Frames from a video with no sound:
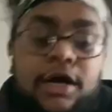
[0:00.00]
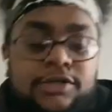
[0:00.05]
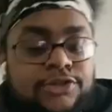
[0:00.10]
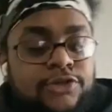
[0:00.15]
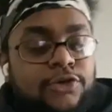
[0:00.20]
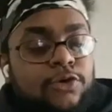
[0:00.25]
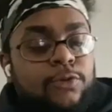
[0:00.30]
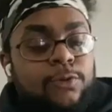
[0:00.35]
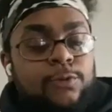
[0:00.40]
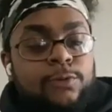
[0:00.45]

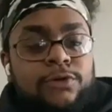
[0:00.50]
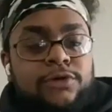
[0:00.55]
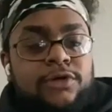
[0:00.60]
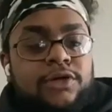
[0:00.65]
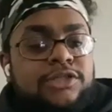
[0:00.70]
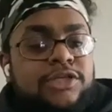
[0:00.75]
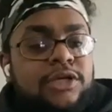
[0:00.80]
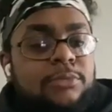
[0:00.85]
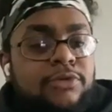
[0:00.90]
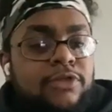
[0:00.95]
so
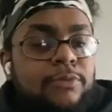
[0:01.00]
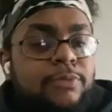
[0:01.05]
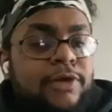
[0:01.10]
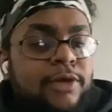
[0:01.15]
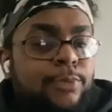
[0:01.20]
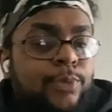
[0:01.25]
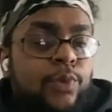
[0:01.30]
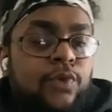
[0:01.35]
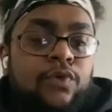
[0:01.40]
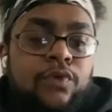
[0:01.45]
some of the
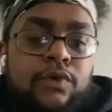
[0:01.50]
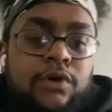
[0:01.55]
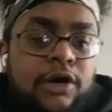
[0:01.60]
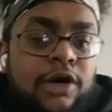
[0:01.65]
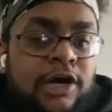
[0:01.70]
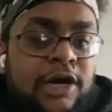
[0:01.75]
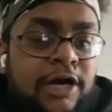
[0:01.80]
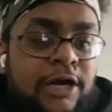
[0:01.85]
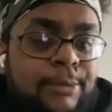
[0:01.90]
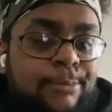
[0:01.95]

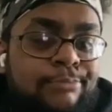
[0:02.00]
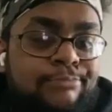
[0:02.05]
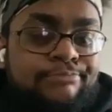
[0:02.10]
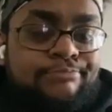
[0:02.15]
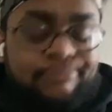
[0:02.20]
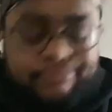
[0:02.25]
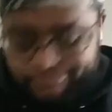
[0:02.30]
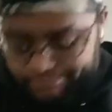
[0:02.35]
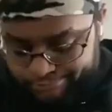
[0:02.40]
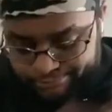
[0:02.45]
people,
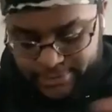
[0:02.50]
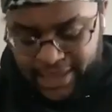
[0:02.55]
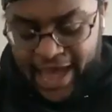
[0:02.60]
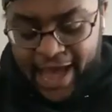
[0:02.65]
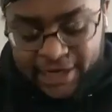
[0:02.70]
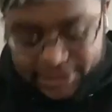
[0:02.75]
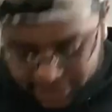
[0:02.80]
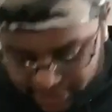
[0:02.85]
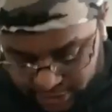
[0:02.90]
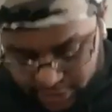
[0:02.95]

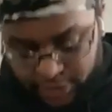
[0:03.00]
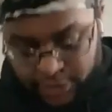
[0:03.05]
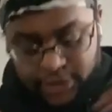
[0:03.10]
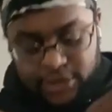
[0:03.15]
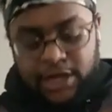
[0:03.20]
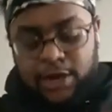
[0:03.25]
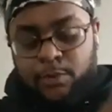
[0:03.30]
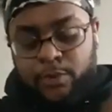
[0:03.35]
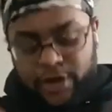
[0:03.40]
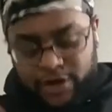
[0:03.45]
actually the
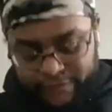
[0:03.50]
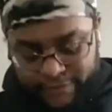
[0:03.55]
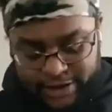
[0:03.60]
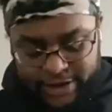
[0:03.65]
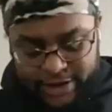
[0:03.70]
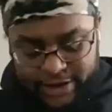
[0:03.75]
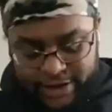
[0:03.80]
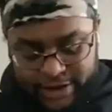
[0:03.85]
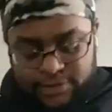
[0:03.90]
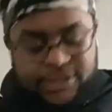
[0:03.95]
hoodie I'm wearing right
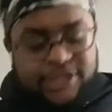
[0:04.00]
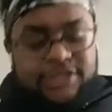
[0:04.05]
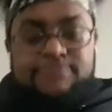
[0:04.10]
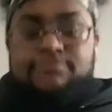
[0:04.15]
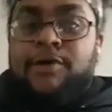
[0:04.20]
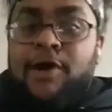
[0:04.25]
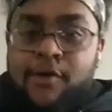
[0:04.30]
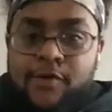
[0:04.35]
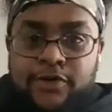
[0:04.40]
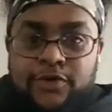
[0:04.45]
now, it says
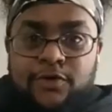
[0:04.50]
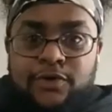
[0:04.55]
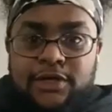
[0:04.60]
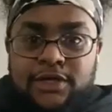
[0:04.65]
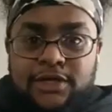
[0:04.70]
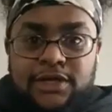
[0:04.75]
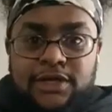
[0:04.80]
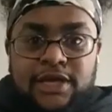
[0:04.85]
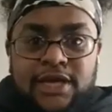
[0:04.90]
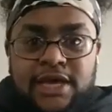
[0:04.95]
poet on
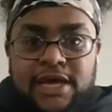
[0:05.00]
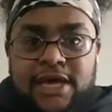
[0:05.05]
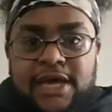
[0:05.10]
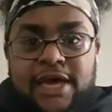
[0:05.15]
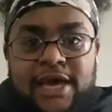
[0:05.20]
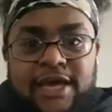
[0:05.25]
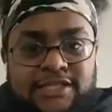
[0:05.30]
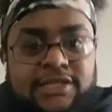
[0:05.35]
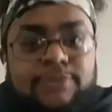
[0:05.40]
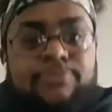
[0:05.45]
it.
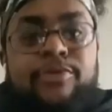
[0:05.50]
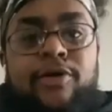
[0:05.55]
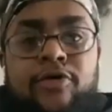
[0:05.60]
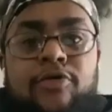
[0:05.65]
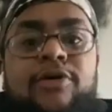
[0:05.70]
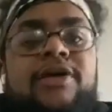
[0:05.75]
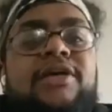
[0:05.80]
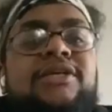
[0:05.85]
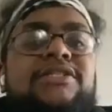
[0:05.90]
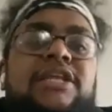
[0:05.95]
Respect. It's a
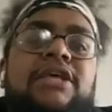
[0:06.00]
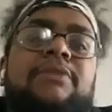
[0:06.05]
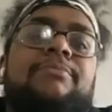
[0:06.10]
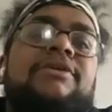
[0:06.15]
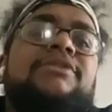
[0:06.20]
poet. His name